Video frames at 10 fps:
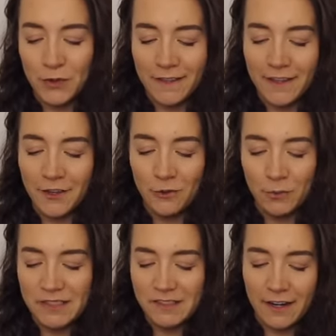one thing you've
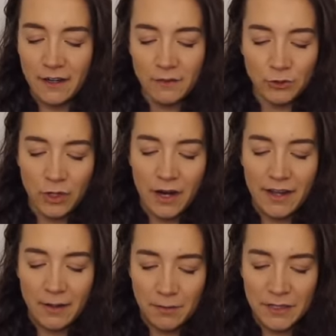been scared of
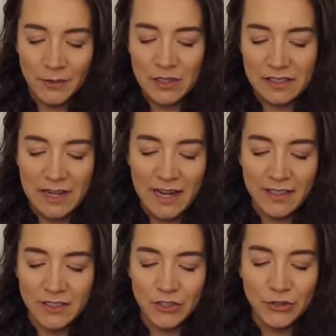trying but you
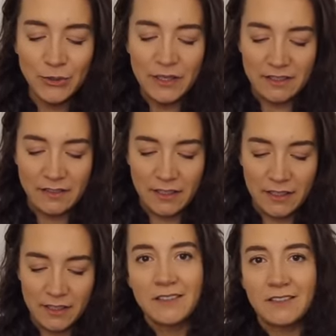decided to do this
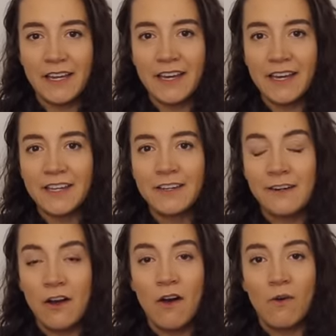year? Saying
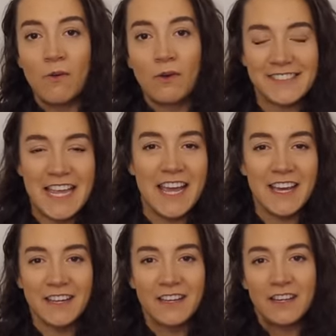no.
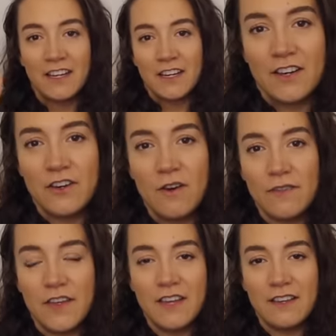Saying, no,
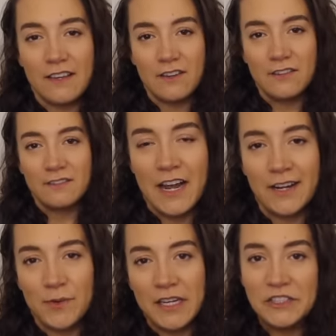thank you. I
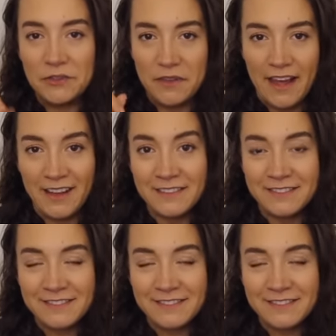don't want to do that.